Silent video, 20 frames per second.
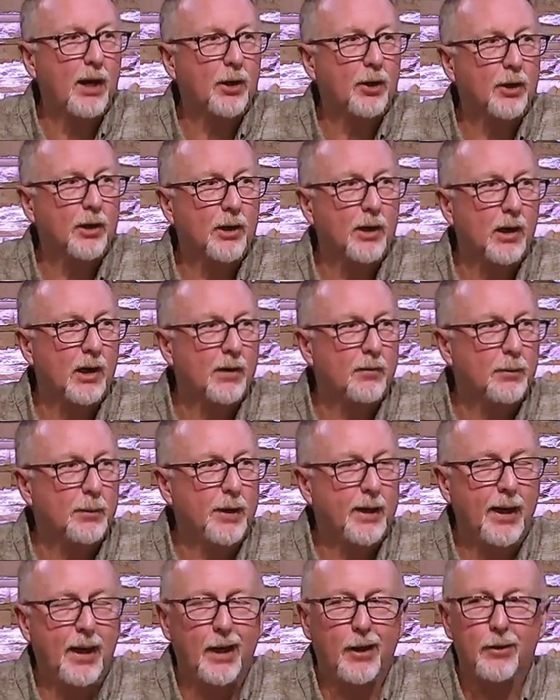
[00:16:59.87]
you're going to live to be
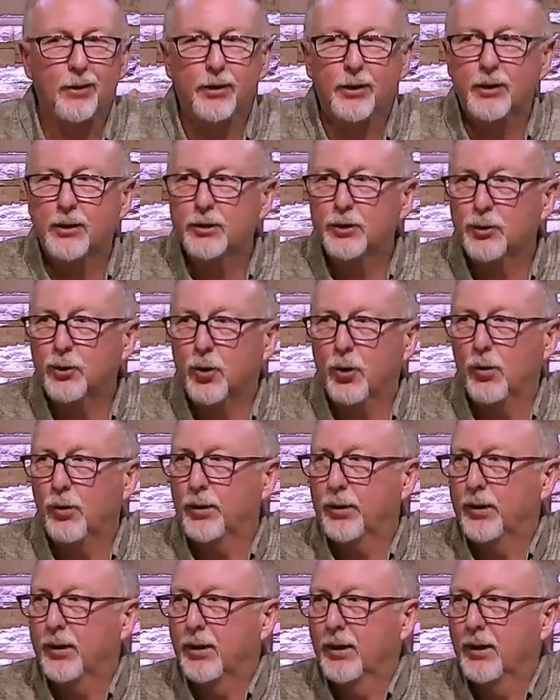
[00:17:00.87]
100 years old.